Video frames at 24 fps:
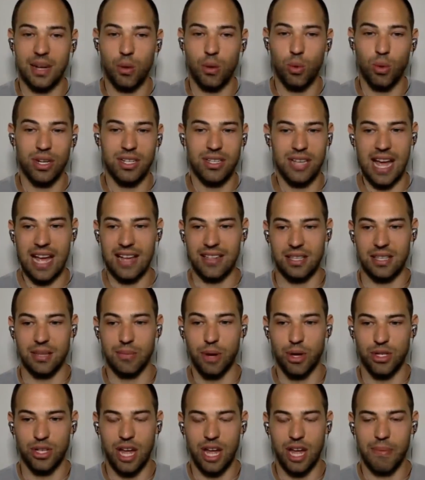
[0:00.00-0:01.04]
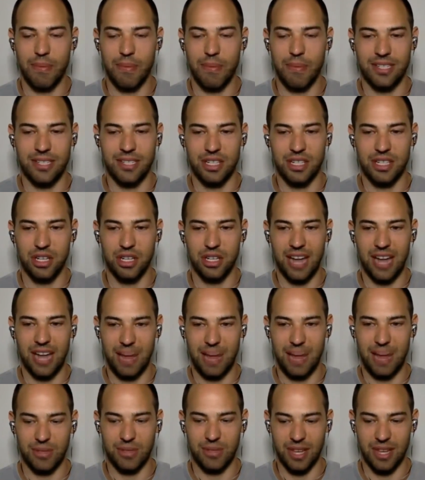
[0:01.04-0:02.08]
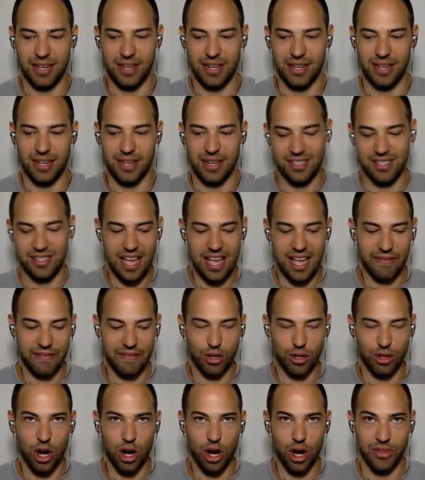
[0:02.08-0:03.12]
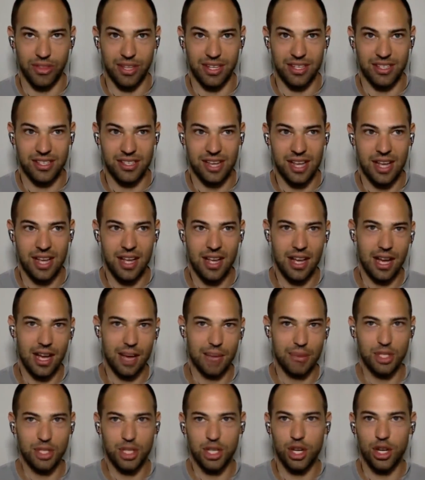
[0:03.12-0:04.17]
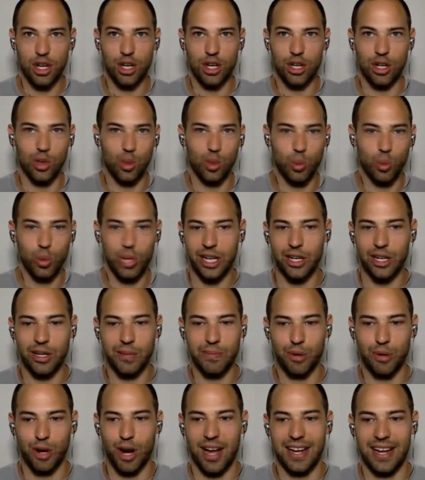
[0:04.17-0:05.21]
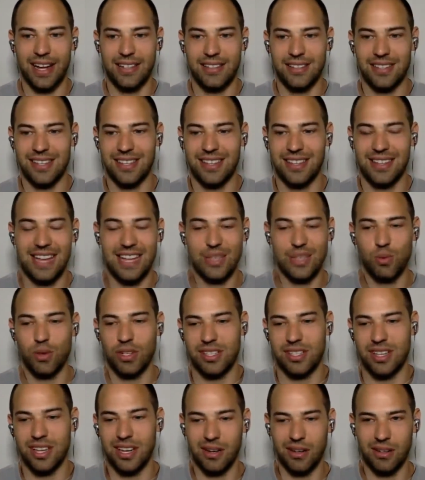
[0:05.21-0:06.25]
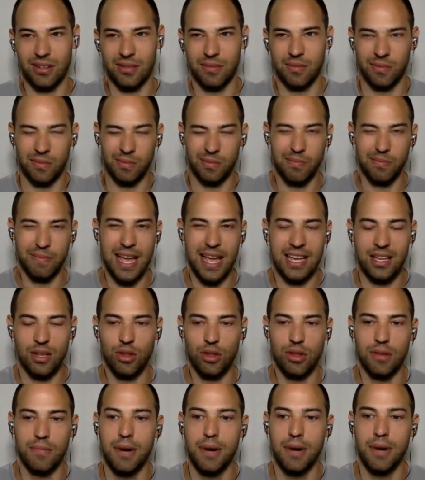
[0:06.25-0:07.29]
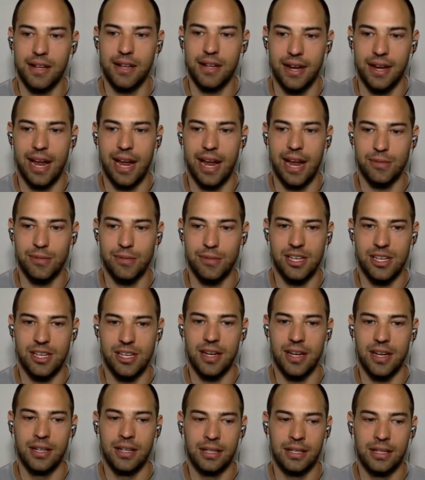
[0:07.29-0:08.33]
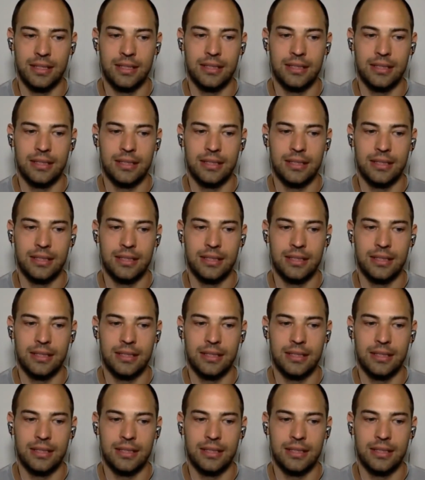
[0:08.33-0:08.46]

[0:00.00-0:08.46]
that's like what has the most competition on Amazon. Instead, if you're going with these obscure, weird products, that's what's going to make you the money on Amazon.